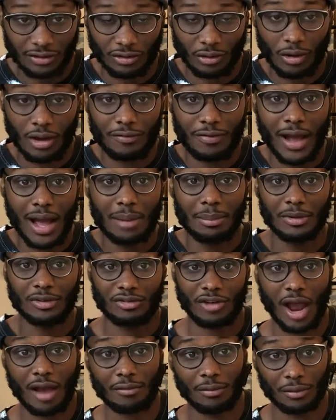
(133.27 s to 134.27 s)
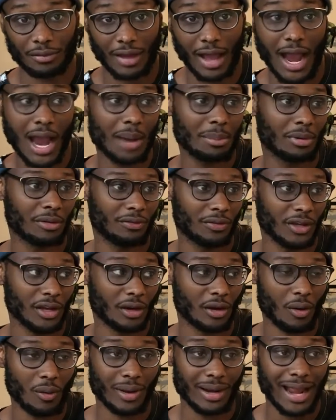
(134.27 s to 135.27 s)
So if I'm a driver with a hybrid
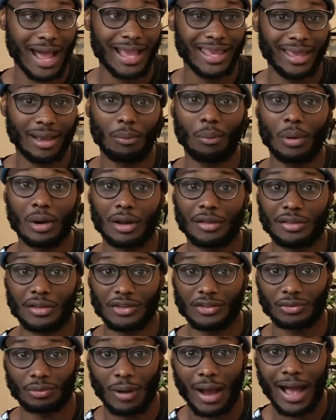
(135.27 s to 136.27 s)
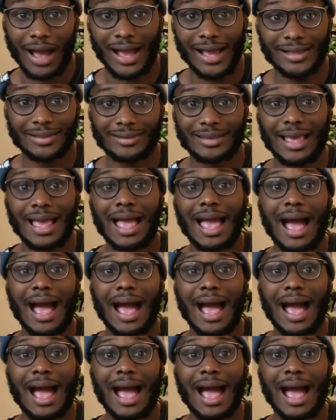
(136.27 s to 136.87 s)
vehicle and I get one of these rides,